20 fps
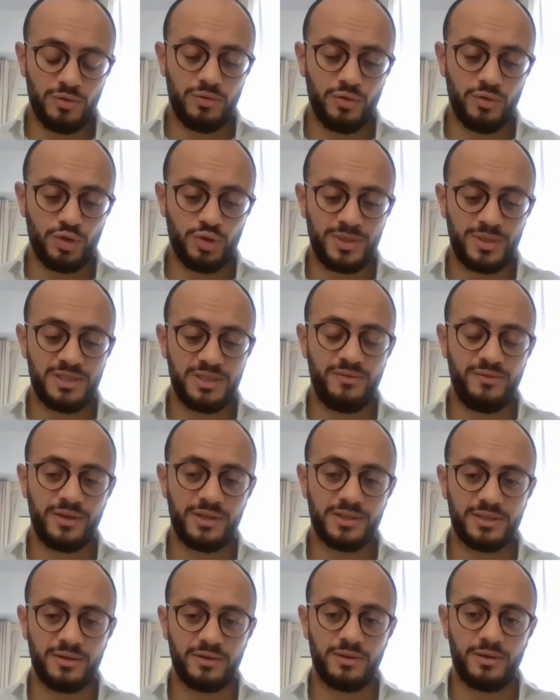the
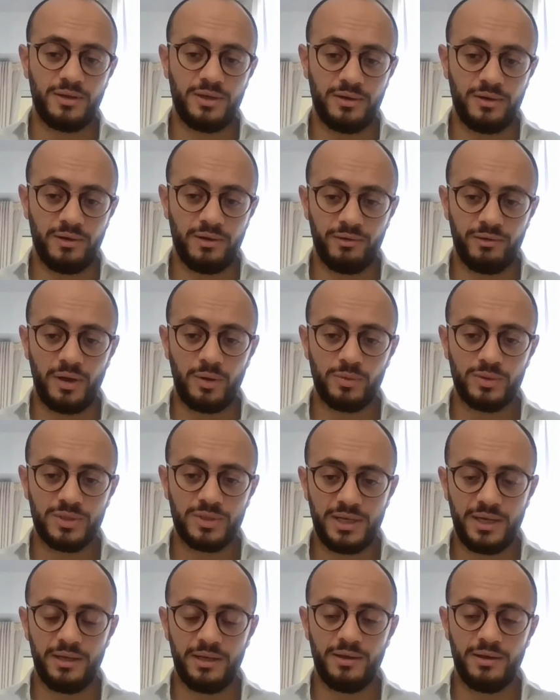specifics, I would
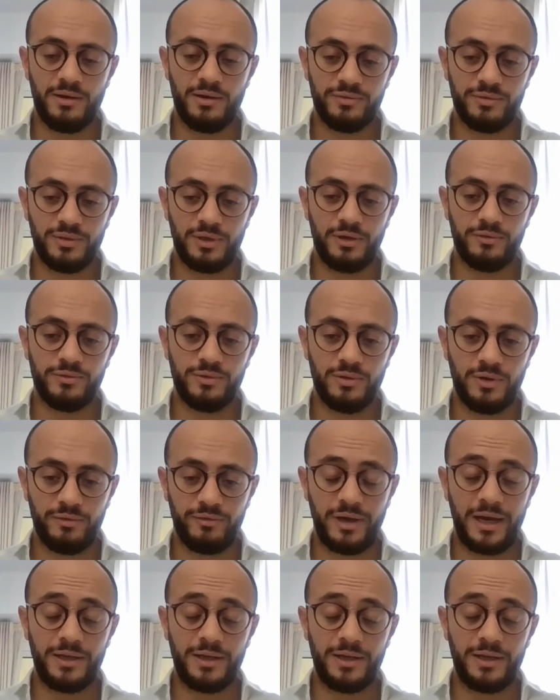say, of
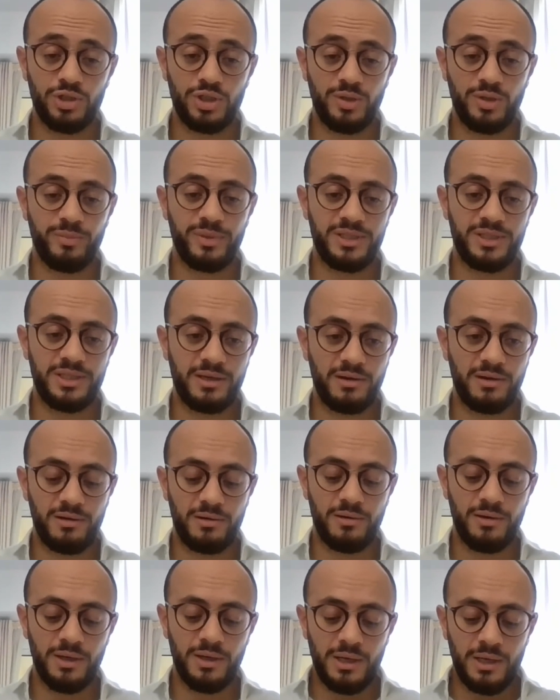hydrogen in
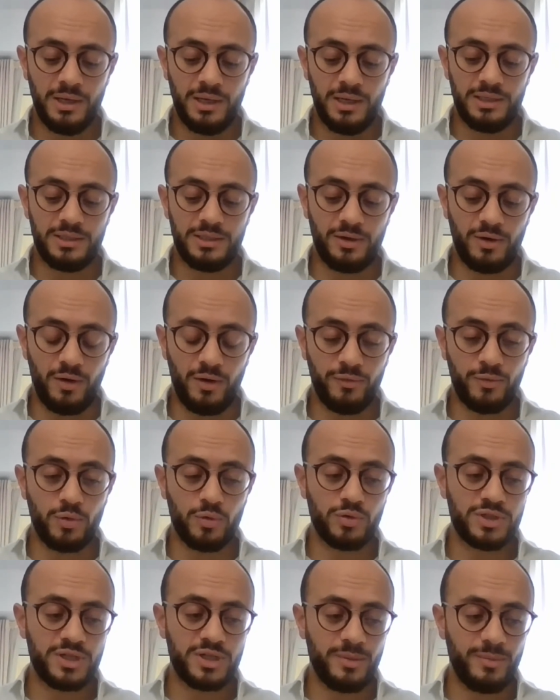particular, is that, of
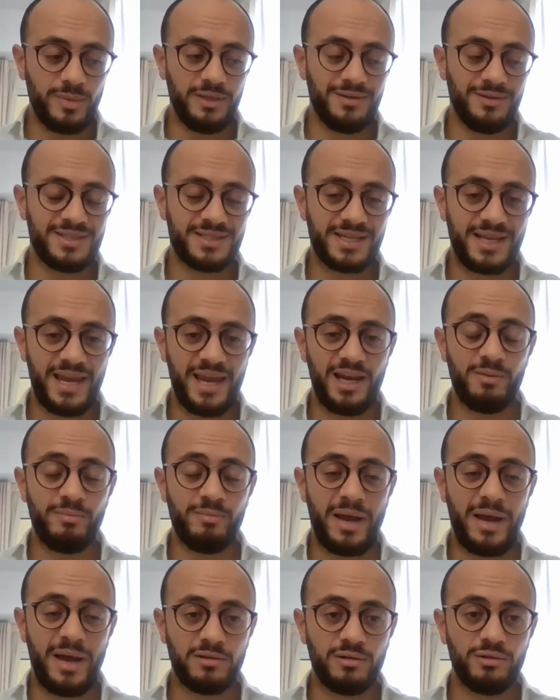course, I mean, scale
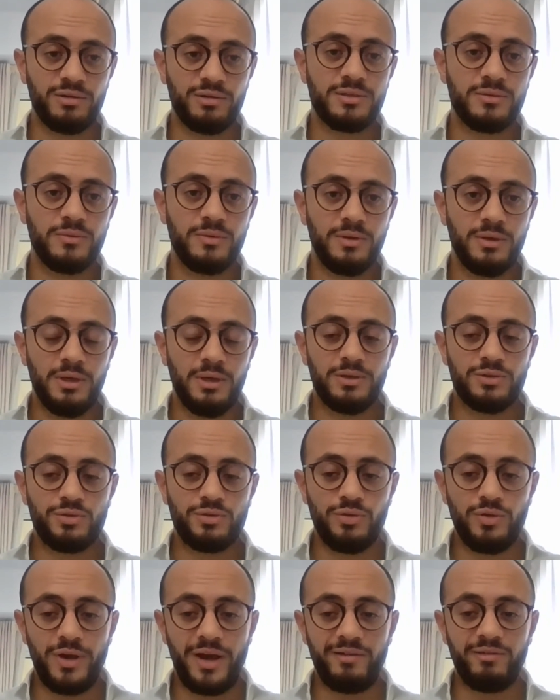matters.
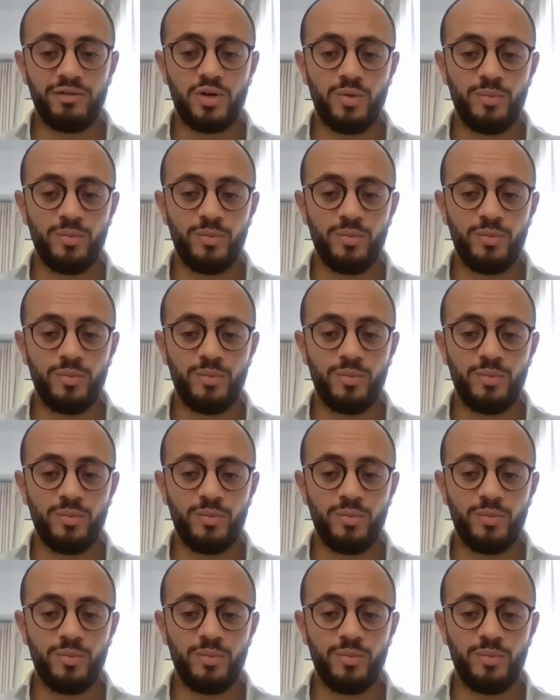So you have a